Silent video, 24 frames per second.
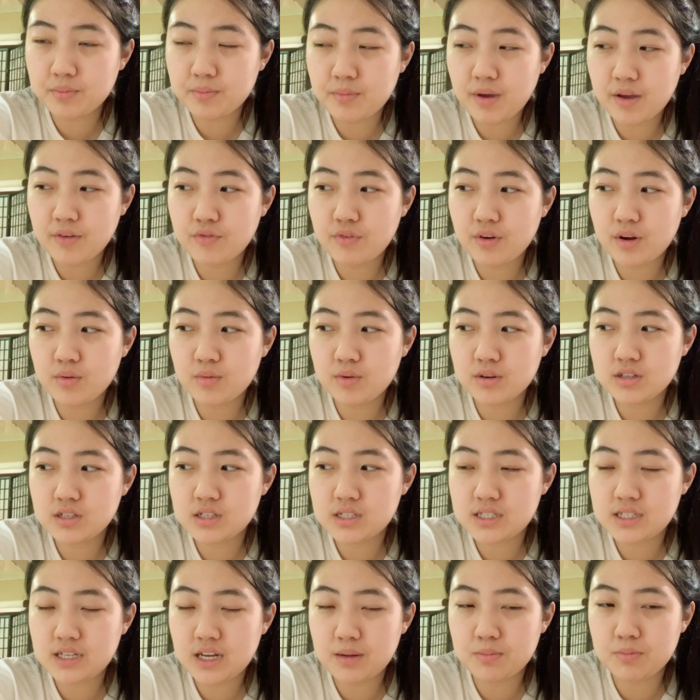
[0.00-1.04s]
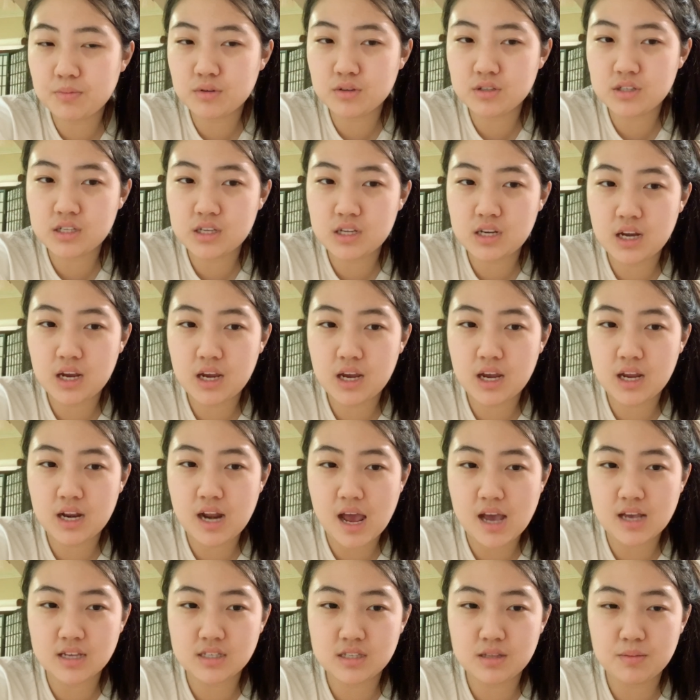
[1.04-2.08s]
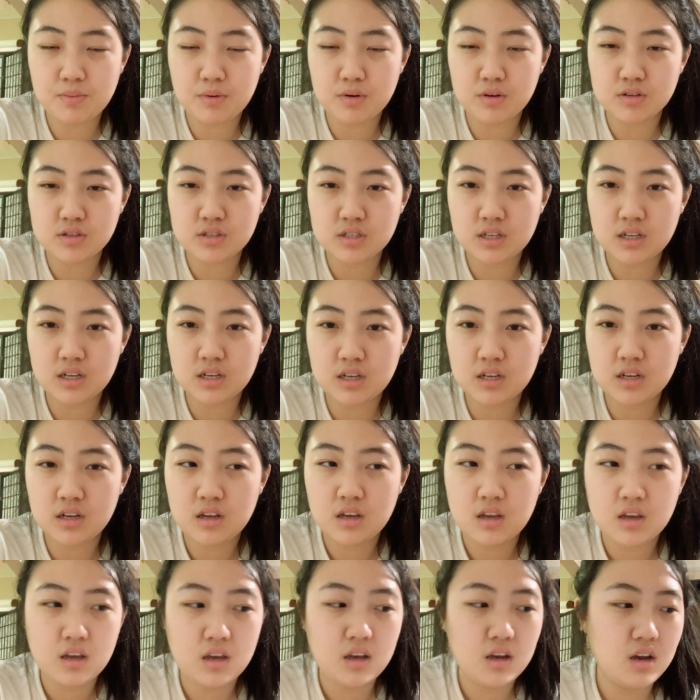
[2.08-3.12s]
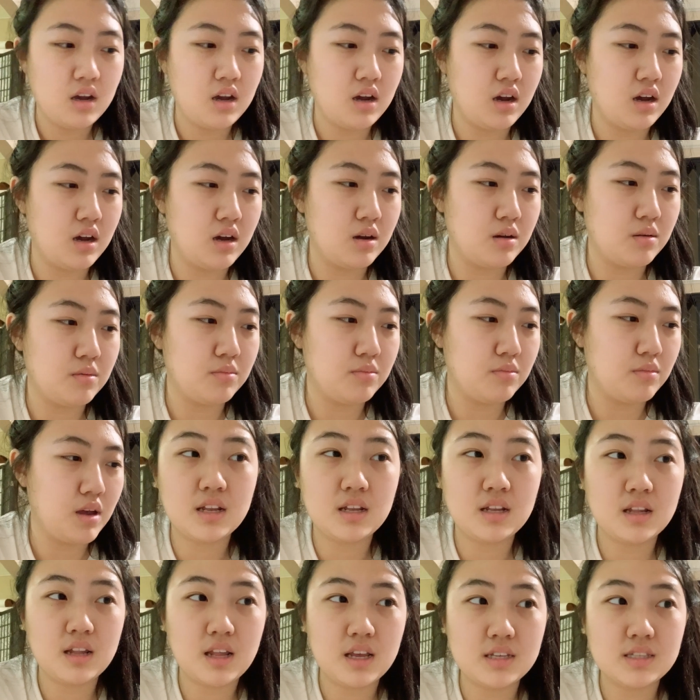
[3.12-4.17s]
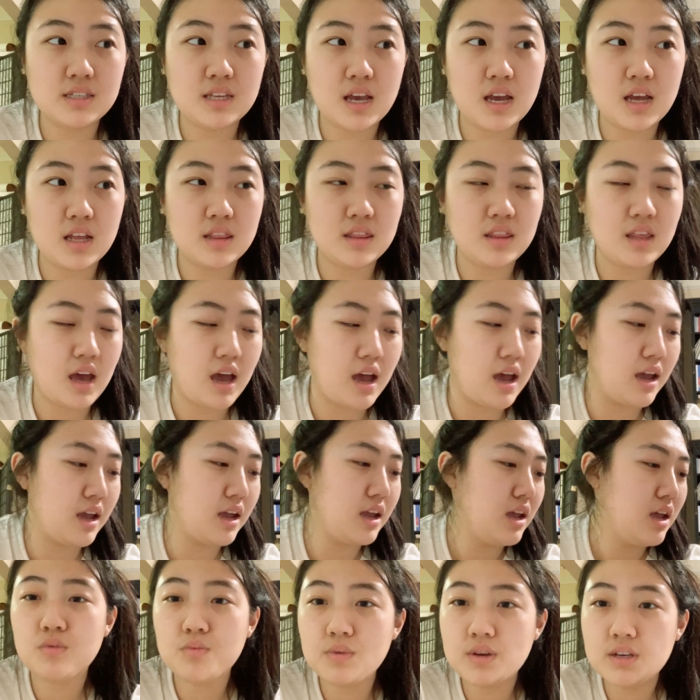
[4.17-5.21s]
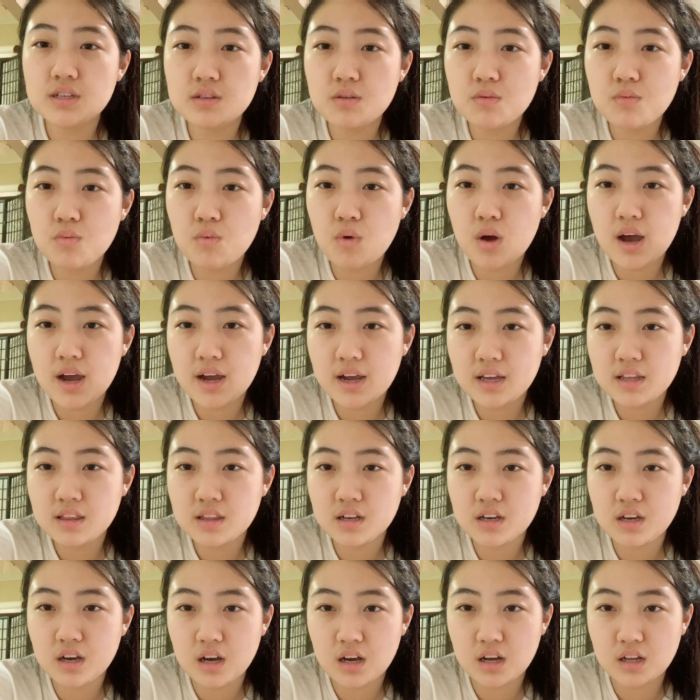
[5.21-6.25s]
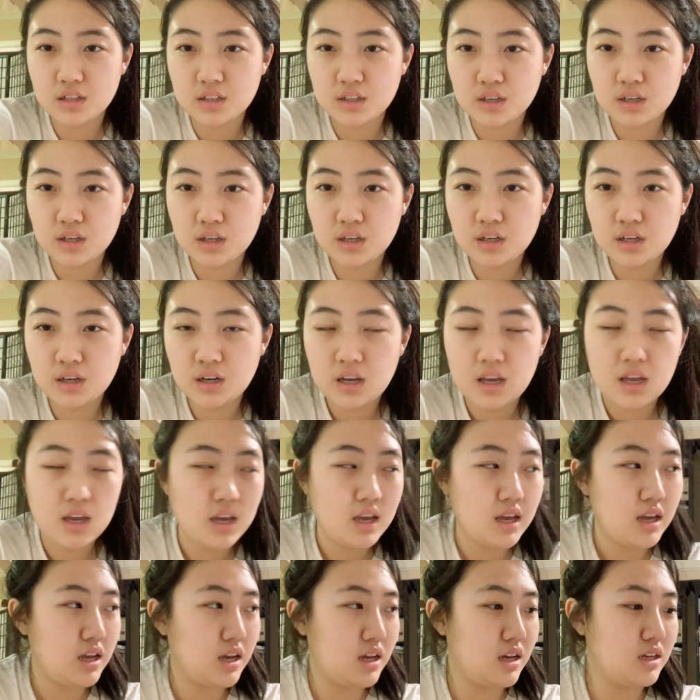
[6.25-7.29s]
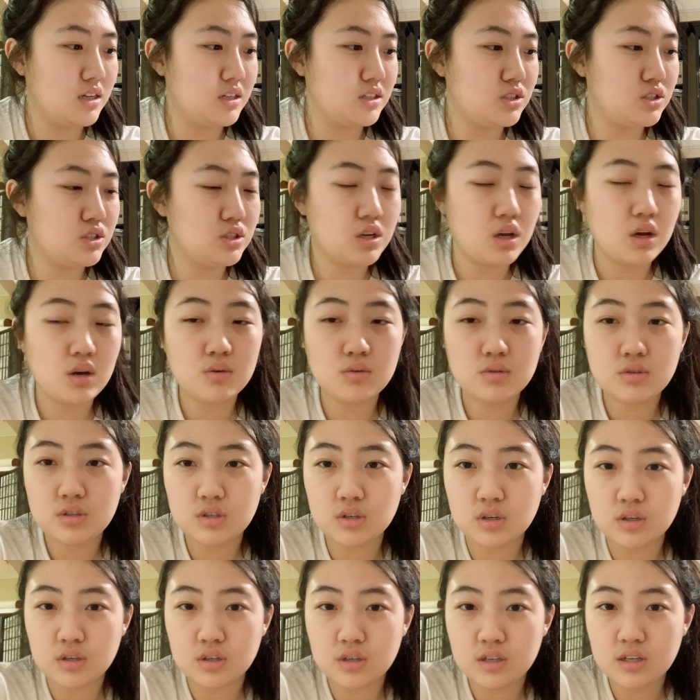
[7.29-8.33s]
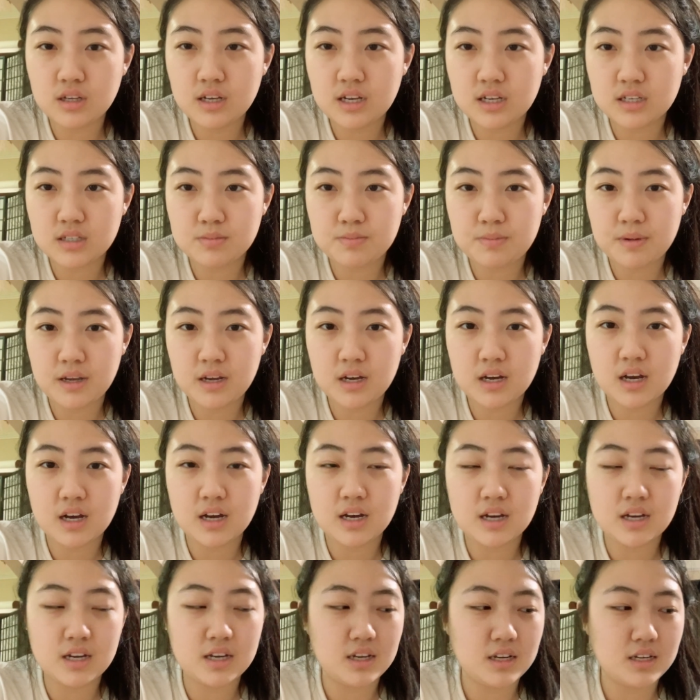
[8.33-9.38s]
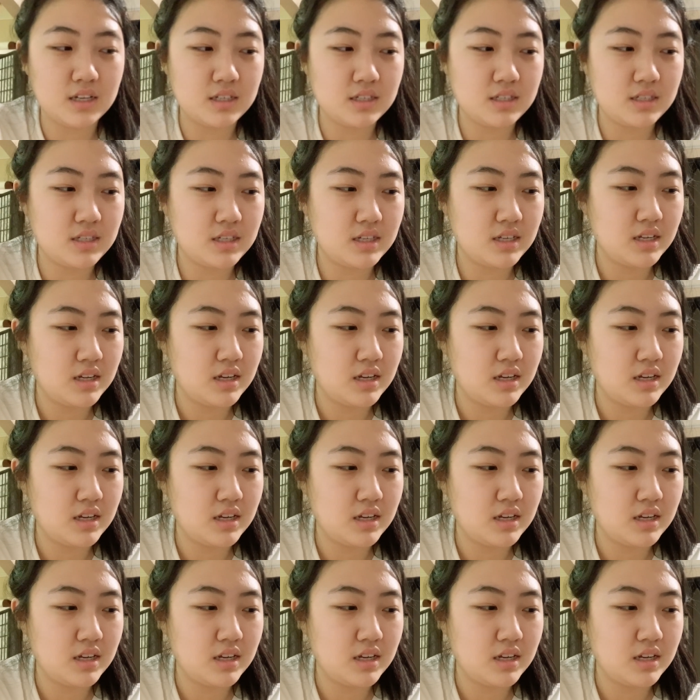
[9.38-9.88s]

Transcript: my friend went to Staples today and asked the person, and they said that the reason why the color is so dull is because